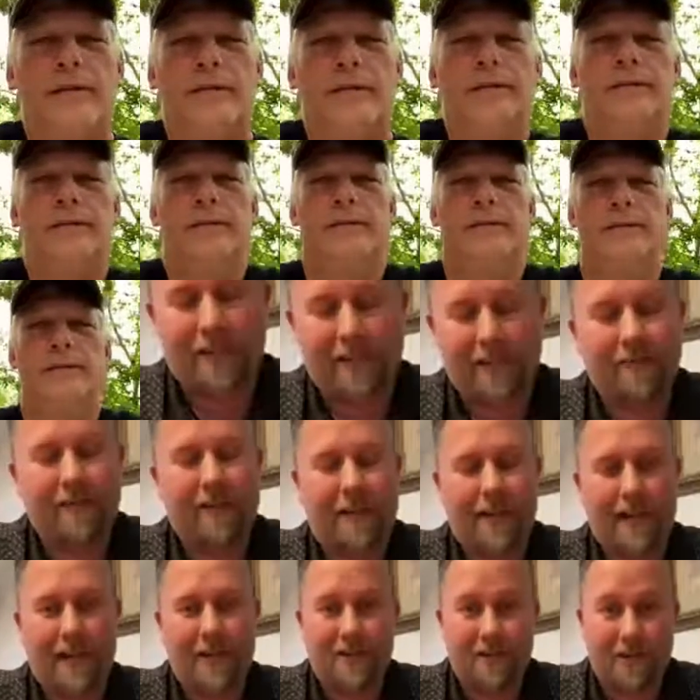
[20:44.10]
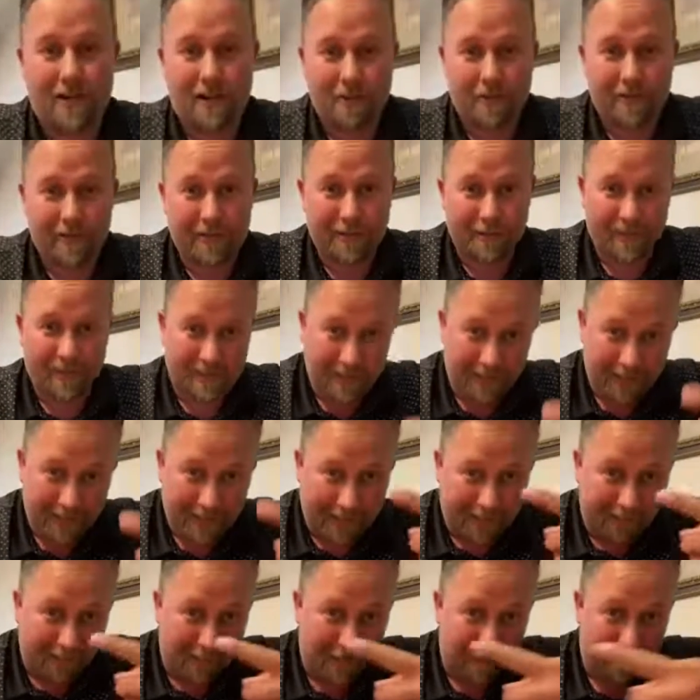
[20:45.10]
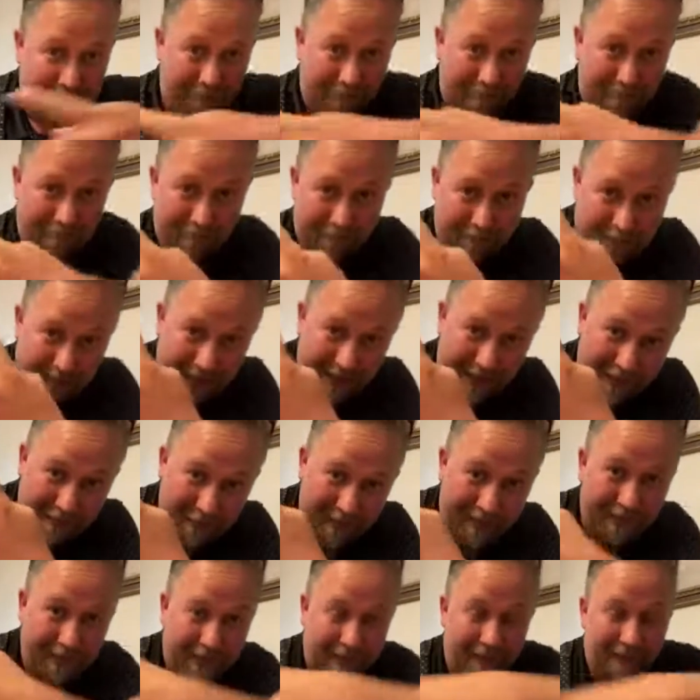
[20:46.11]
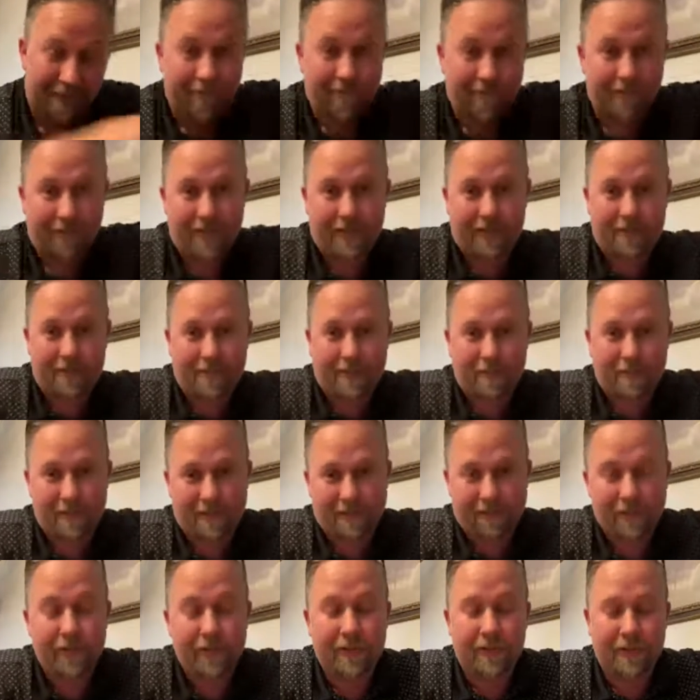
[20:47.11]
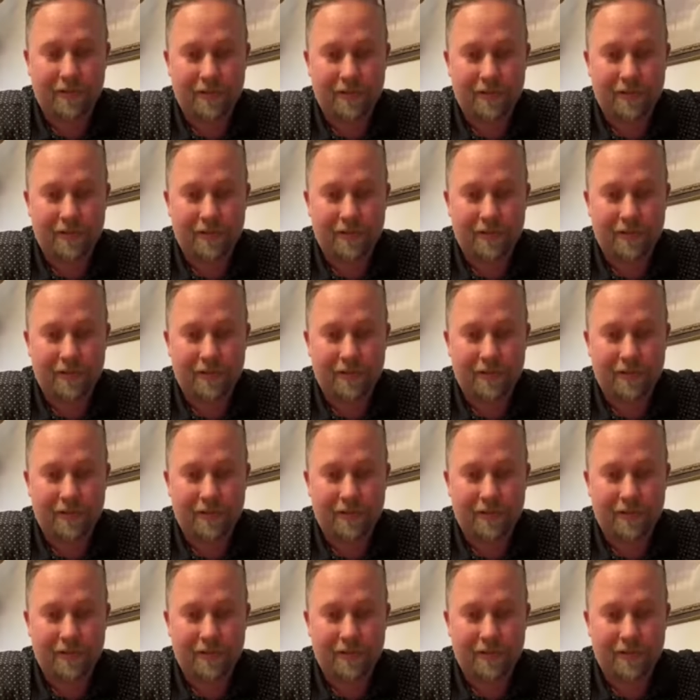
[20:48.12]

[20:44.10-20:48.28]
When I can draw one, you can see that one behind me there. That was a few.